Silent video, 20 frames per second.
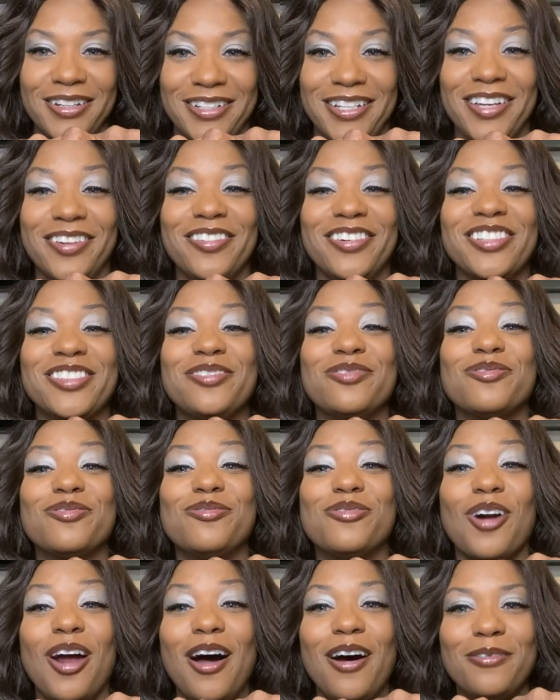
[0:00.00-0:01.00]
It was
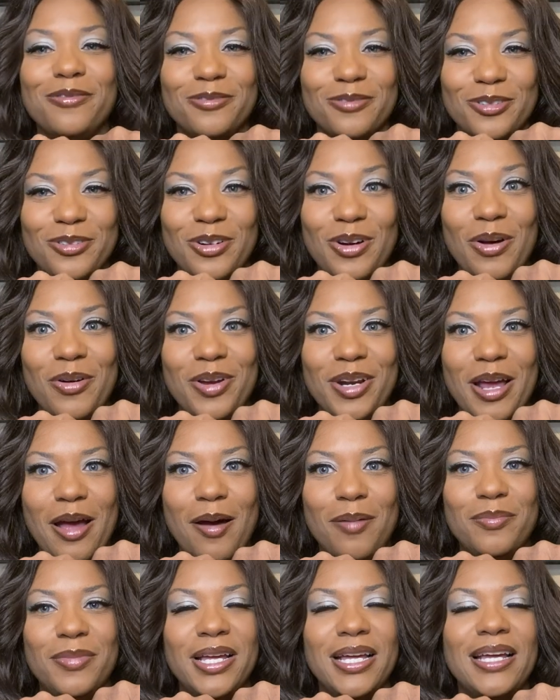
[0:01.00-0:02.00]
rough growing
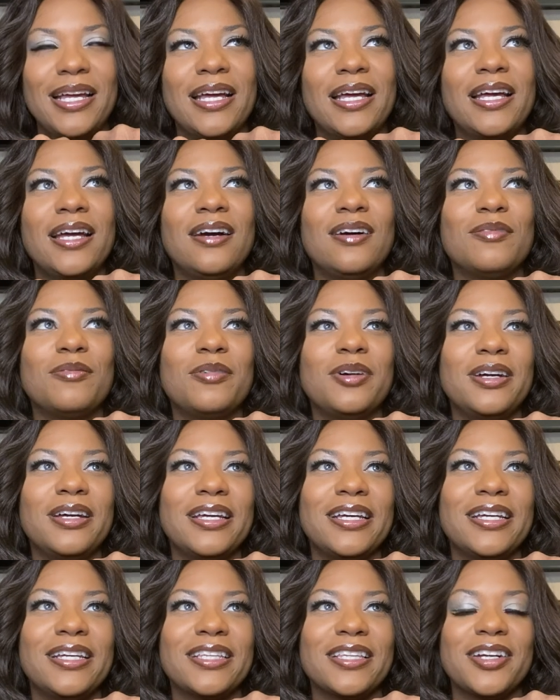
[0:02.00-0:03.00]
up
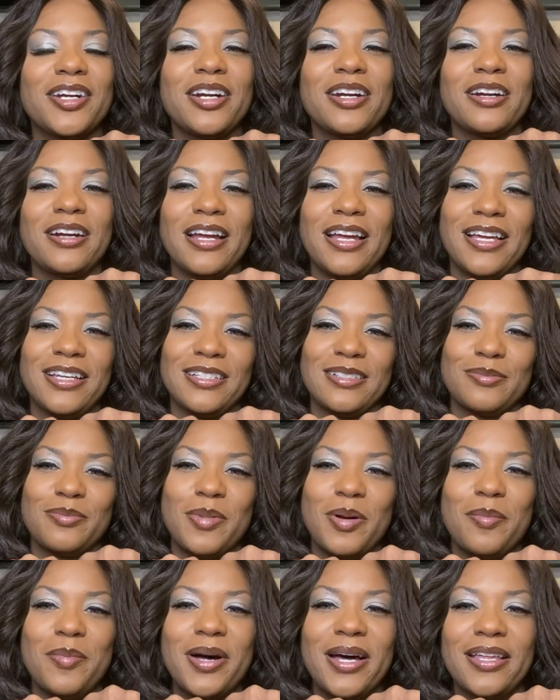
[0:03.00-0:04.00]
with her as
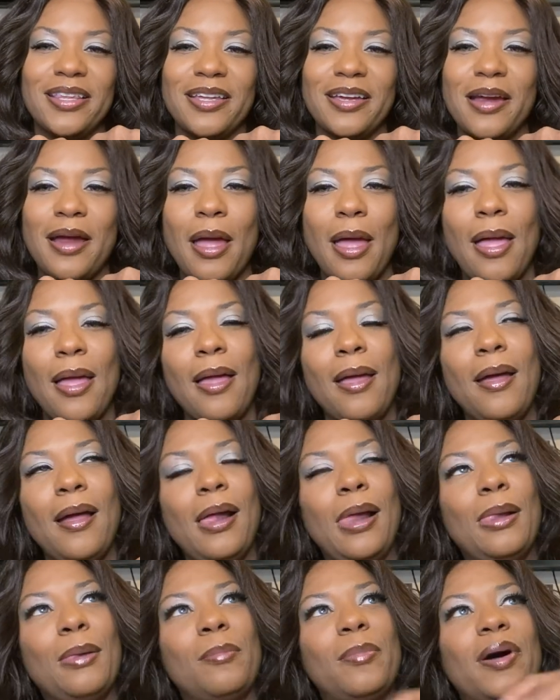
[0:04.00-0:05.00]
my mother.
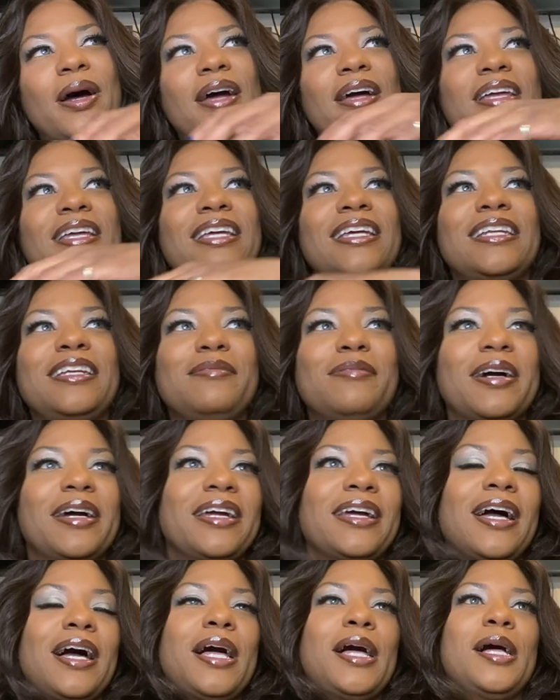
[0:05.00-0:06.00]
But
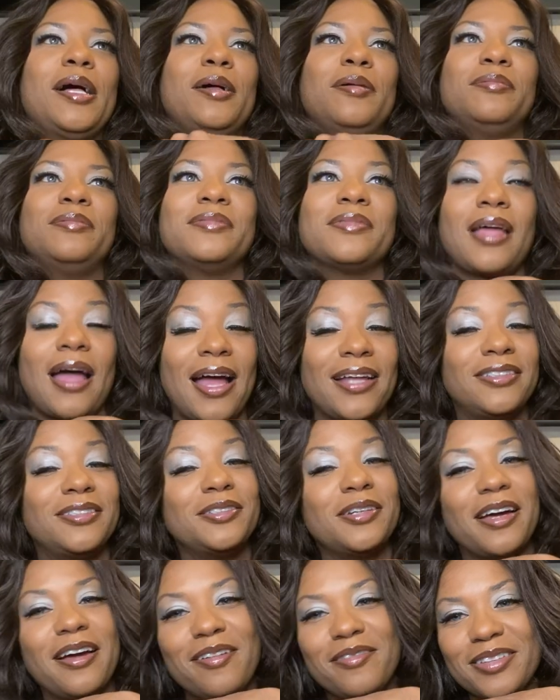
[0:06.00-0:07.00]
anyway, um, I
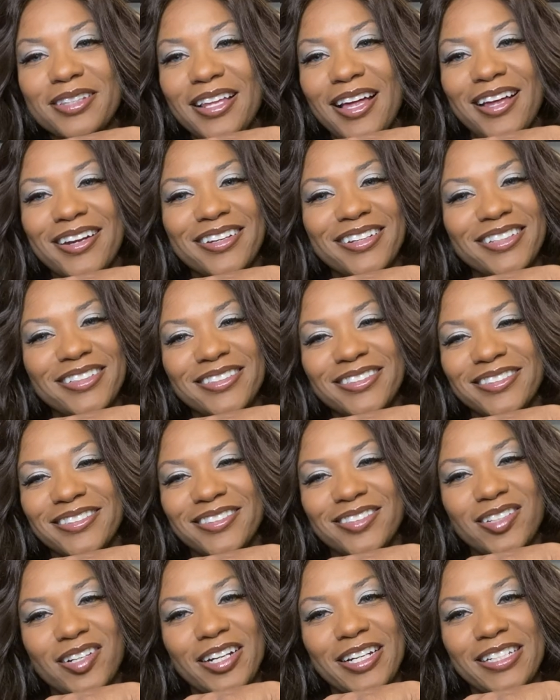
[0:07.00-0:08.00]
do have a lot of
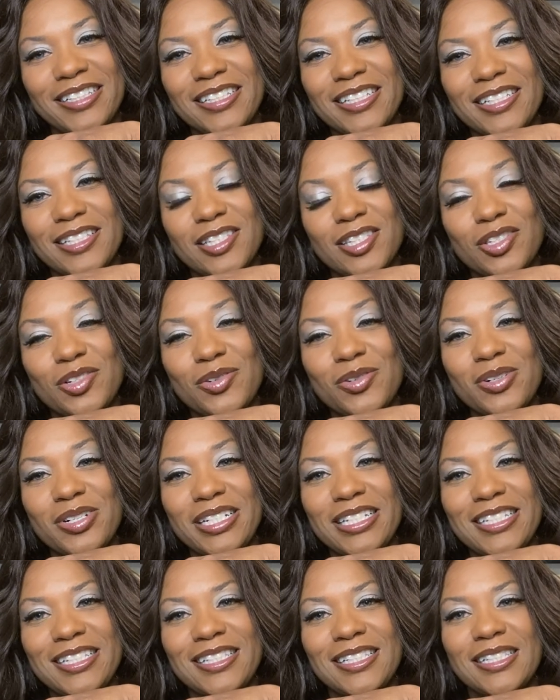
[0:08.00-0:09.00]
crazy
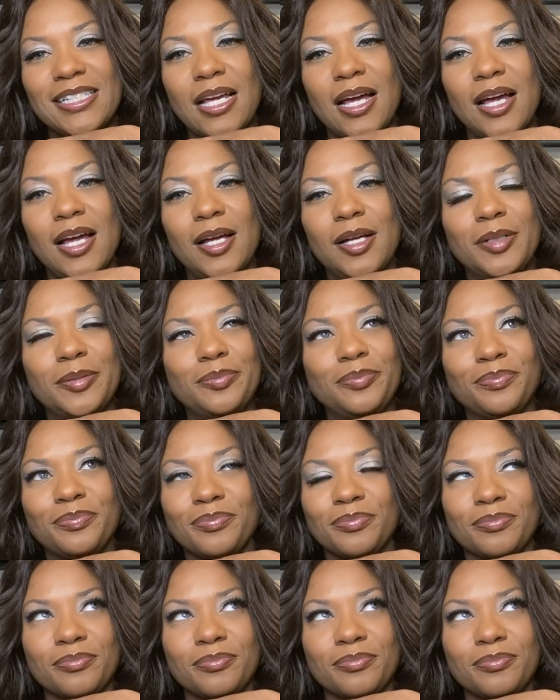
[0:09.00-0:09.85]
stories um,